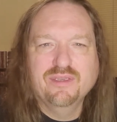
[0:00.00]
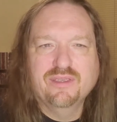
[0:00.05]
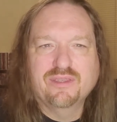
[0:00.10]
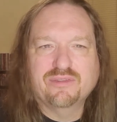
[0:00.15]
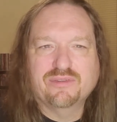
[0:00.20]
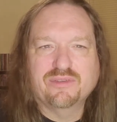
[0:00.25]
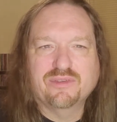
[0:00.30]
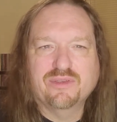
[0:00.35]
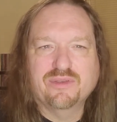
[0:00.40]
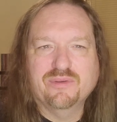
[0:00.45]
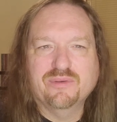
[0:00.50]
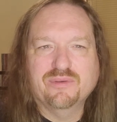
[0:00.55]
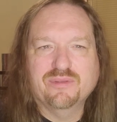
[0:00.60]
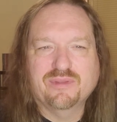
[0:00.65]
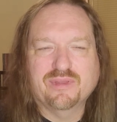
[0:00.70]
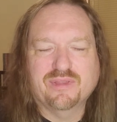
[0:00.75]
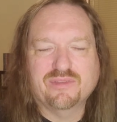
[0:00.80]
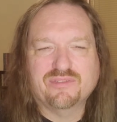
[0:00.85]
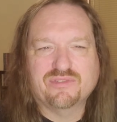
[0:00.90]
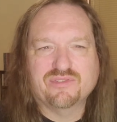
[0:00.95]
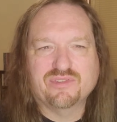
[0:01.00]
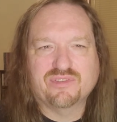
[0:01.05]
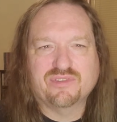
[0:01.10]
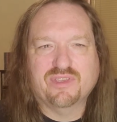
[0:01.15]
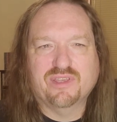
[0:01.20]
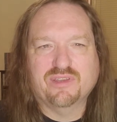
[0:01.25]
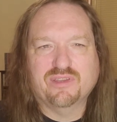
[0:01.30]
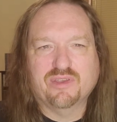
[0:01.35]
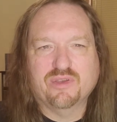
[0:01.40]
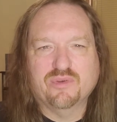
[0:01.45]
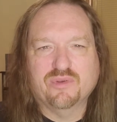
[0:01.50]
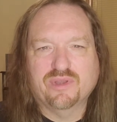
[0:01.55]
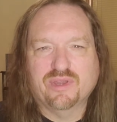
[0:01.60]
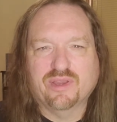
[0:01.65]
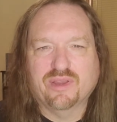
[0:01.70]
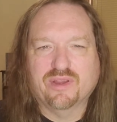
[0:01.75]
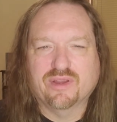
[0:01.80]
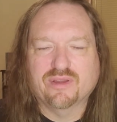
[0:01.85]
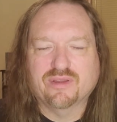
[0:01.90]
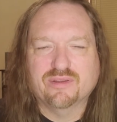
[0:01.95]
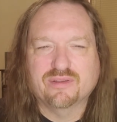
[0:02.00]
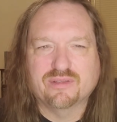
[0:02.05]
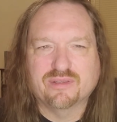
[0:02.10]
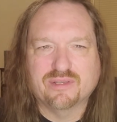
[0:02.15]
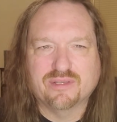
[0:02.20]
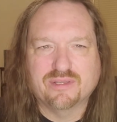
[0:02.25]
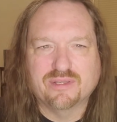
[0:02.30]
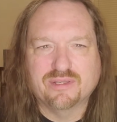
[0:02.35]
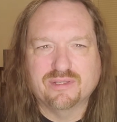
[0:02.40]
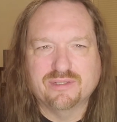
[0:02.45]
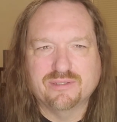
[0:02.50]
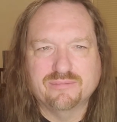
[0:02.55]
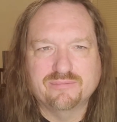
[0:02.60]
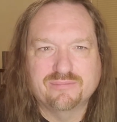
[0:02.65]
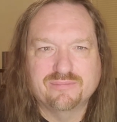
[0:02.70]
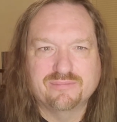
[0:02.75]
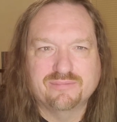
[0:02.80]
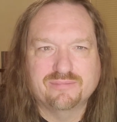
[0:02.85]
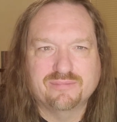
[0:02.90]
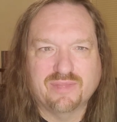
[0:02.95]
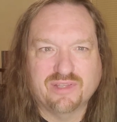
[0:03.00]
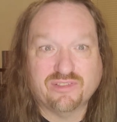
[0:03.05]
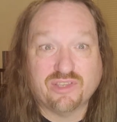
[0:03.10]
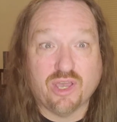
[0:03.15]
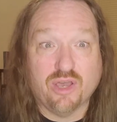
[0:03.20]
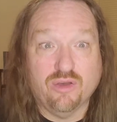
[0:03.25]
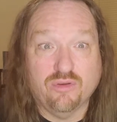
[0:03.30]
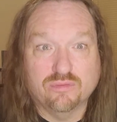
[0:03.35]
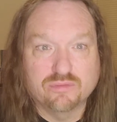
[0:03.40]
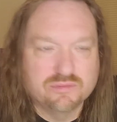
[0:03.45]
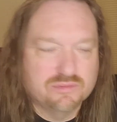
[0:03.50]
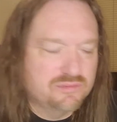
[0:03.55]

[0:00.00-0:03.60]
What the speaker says: So let's just get going here. Let's go.